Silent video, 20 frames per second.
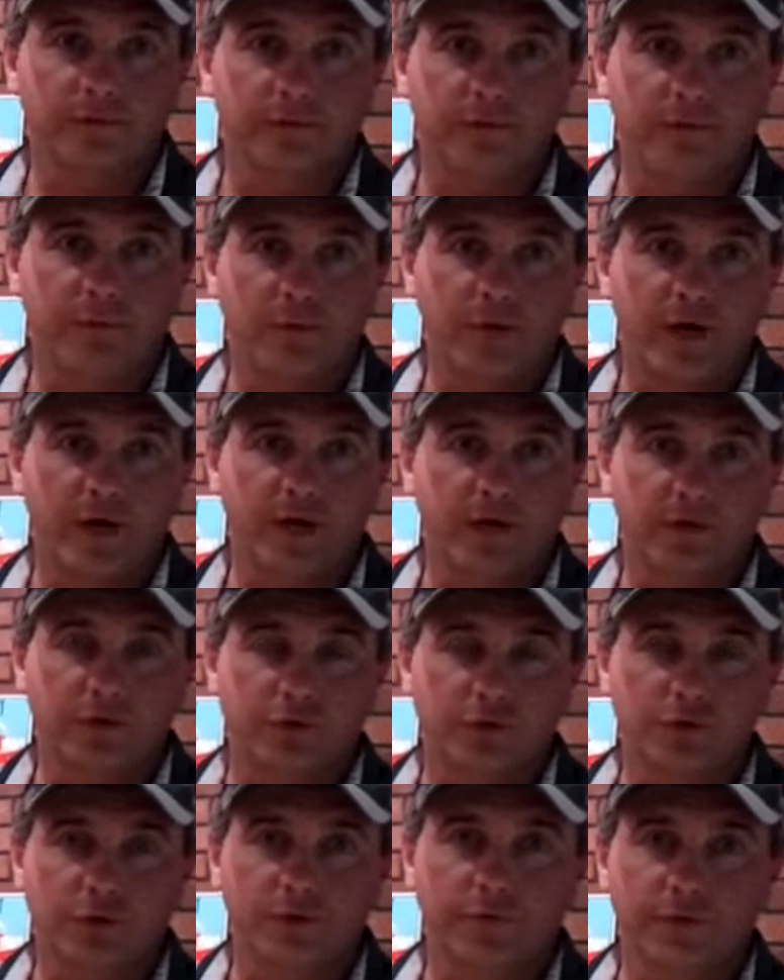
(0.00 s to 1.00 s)
the
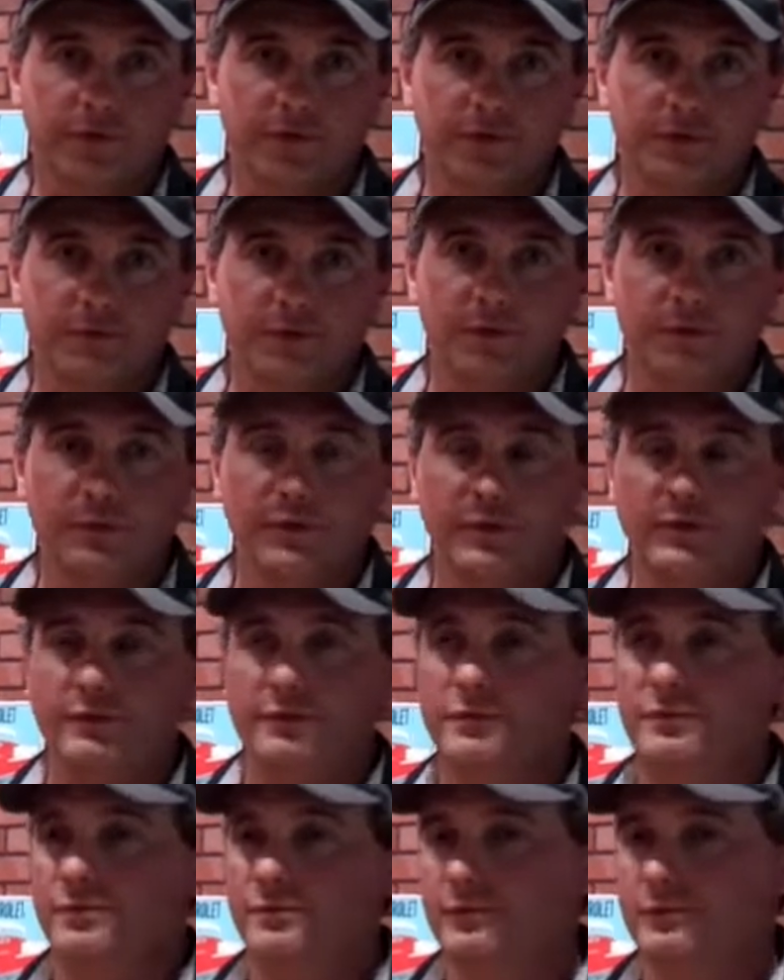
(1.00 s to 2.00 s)
rack of trophies, but we,
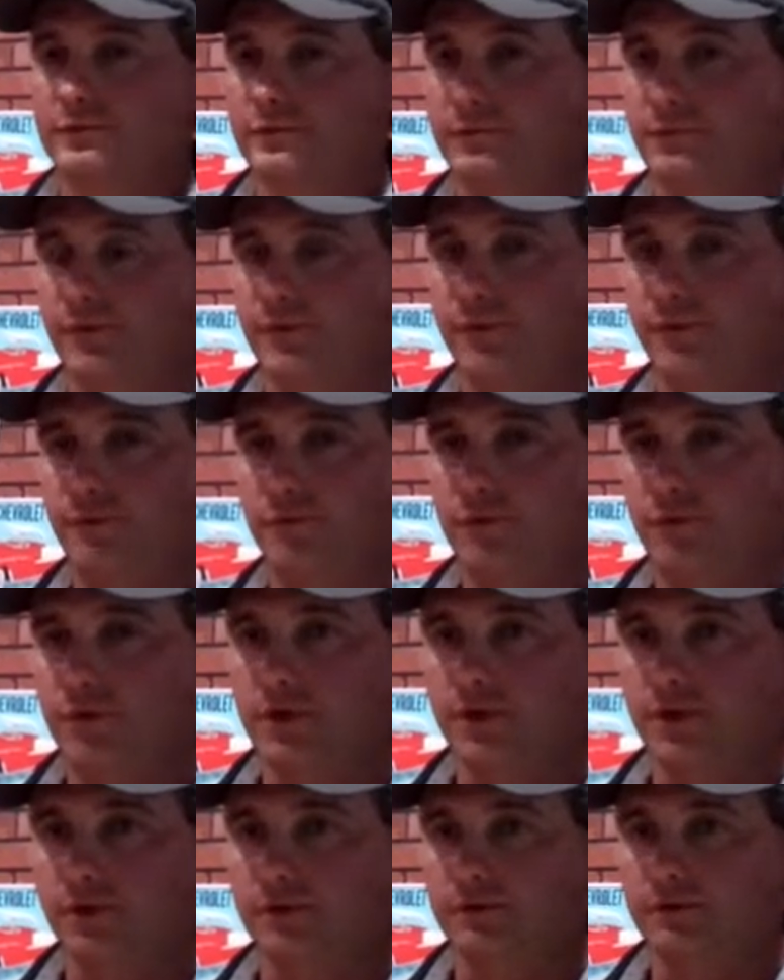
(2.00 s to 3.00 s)
we've
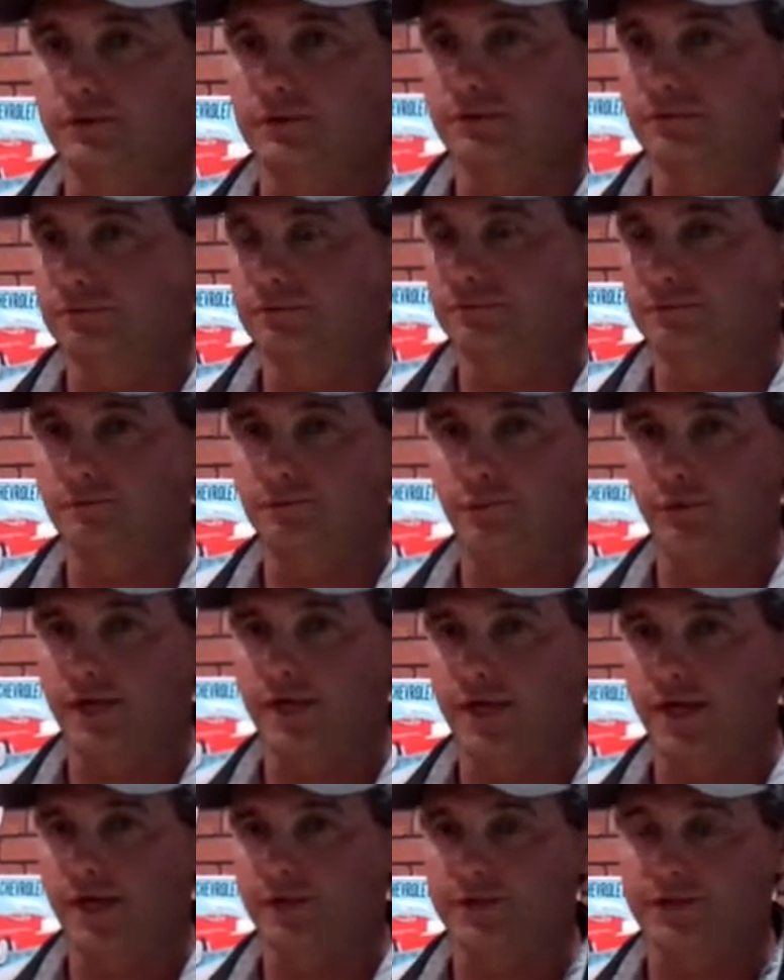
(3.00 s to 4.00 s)
won,
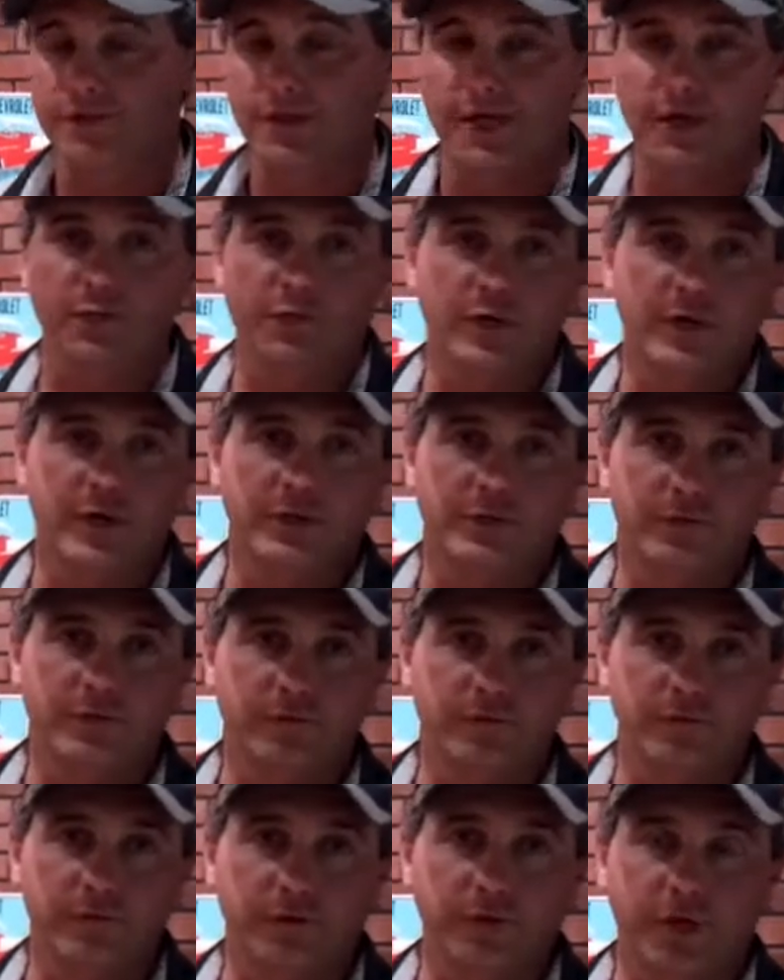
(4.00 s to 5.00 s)
we had the state
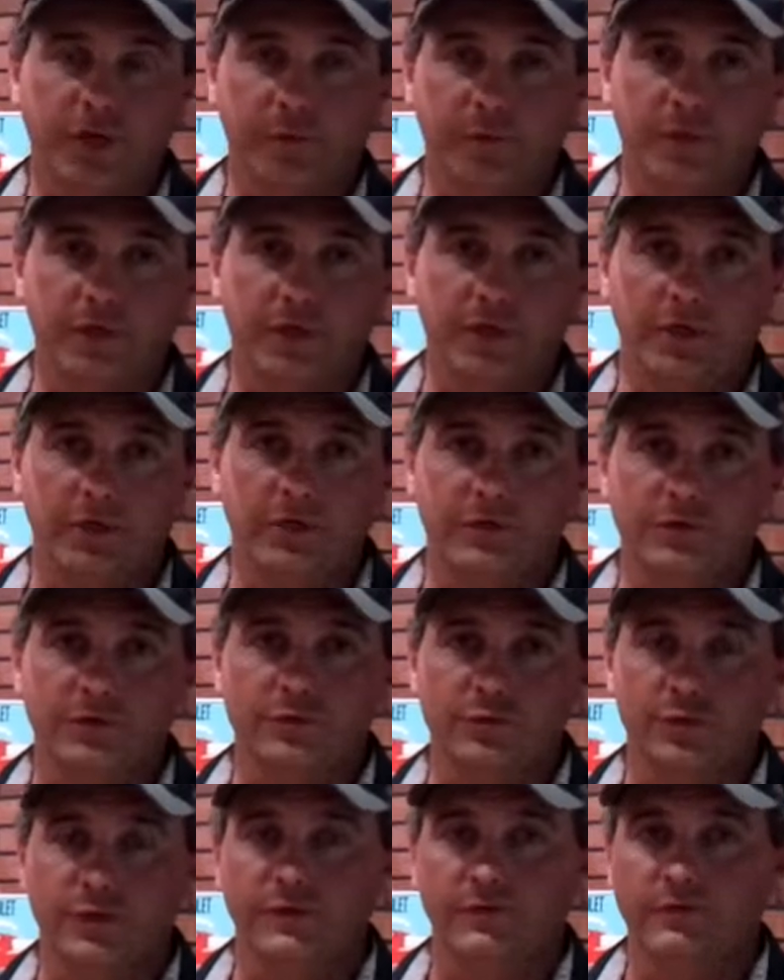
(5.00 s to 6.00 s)
record for a couple of
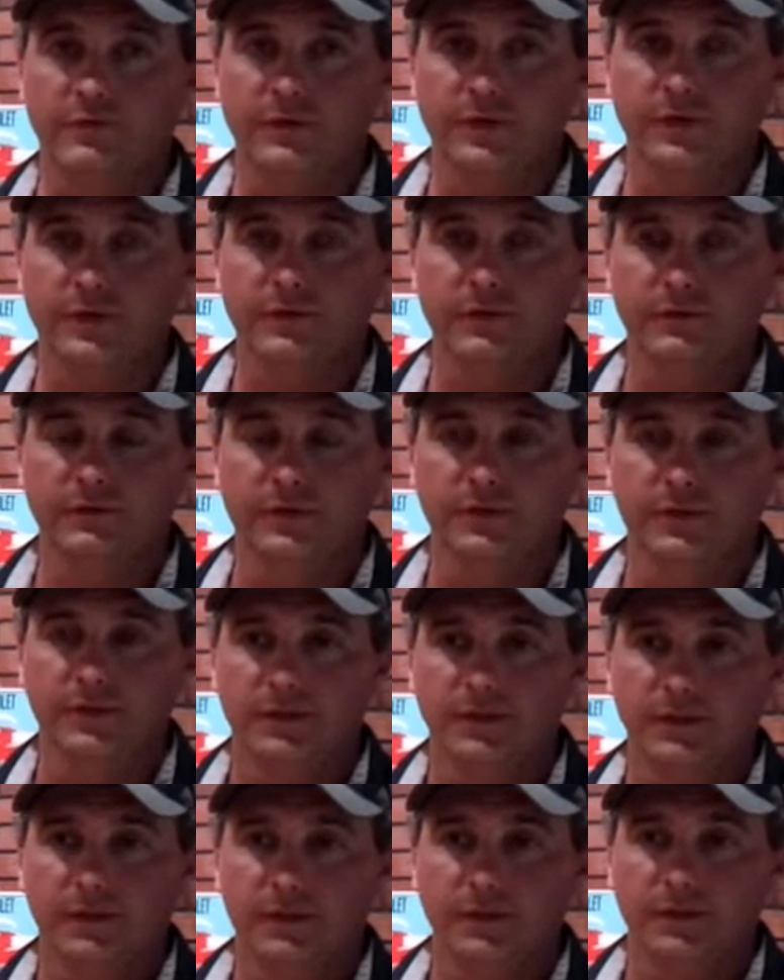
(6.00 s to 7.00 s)
years. We've, uh,
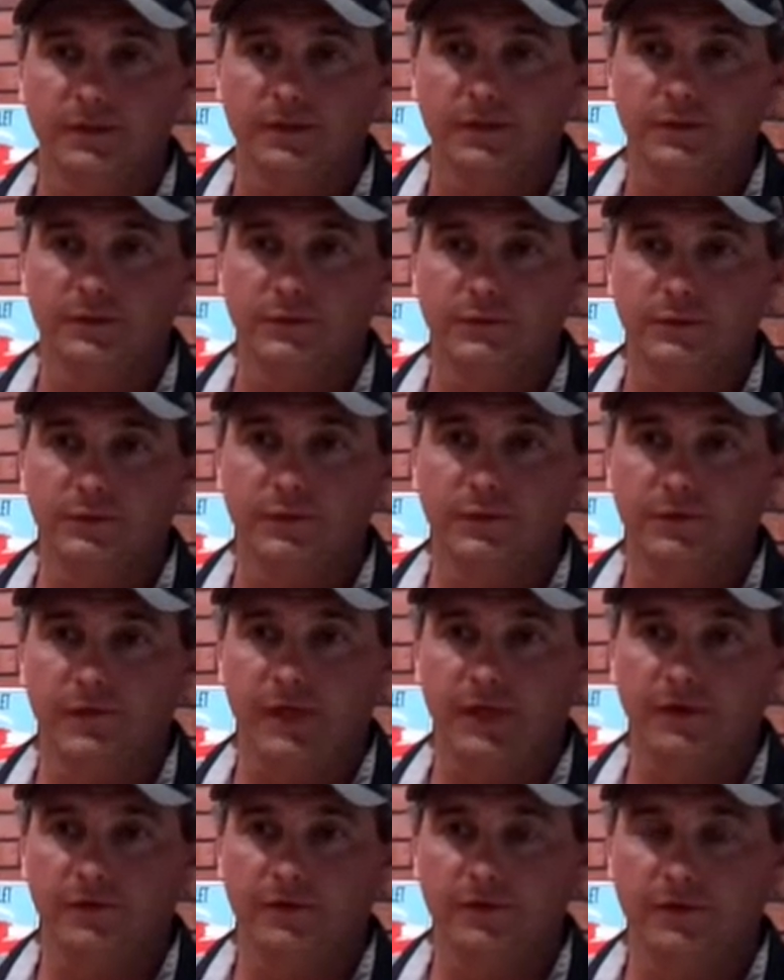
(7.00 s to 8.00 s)

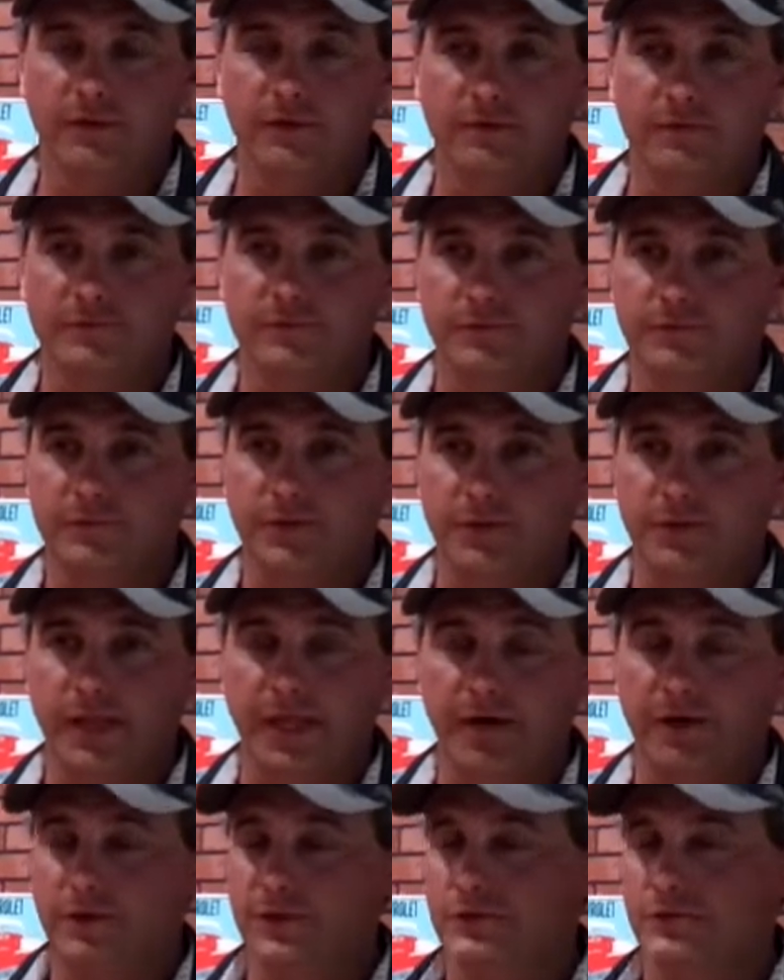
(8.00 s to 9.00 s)
we've had the,
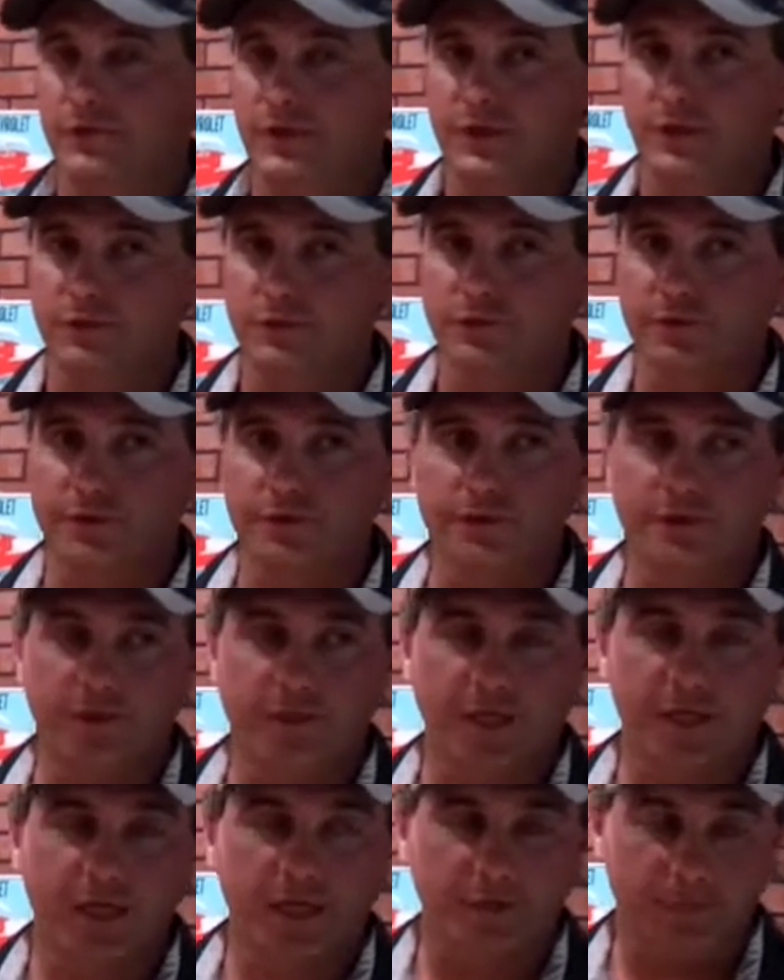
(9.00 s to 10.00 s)
the loudest vehicles
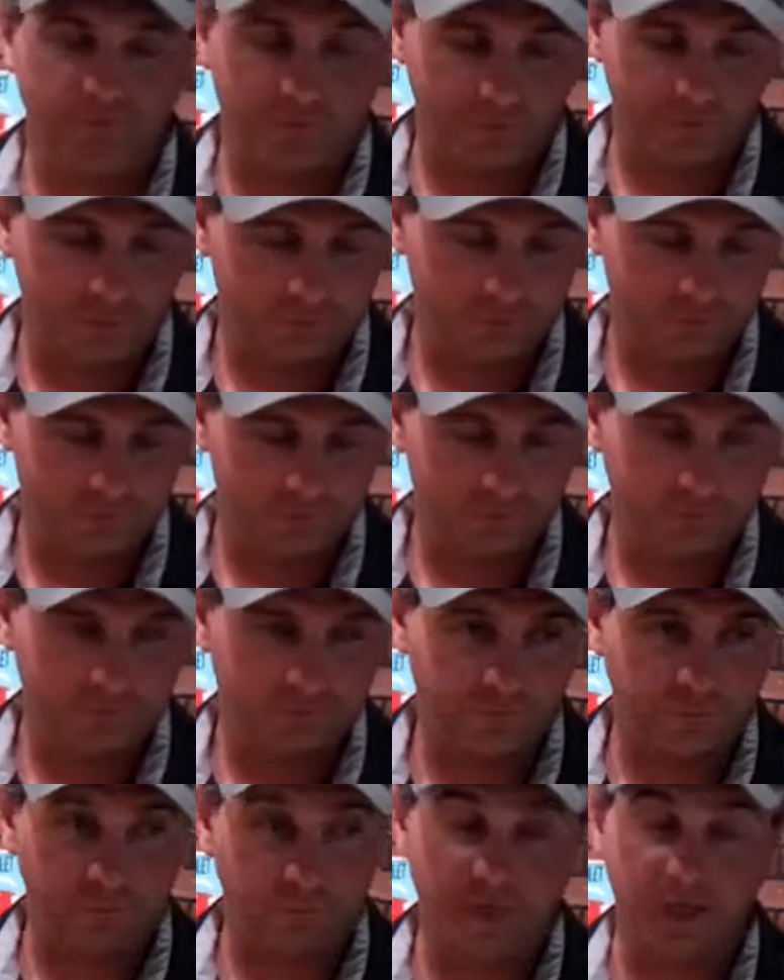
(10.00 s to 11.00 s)
in the state for,
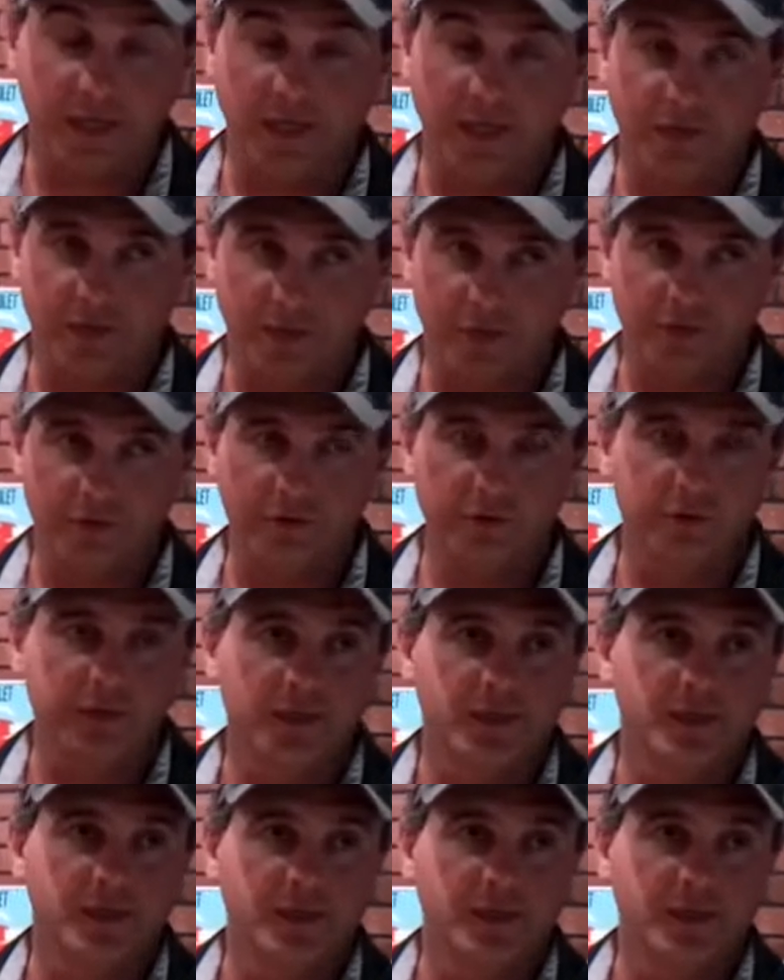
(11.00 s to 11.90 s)
for many years.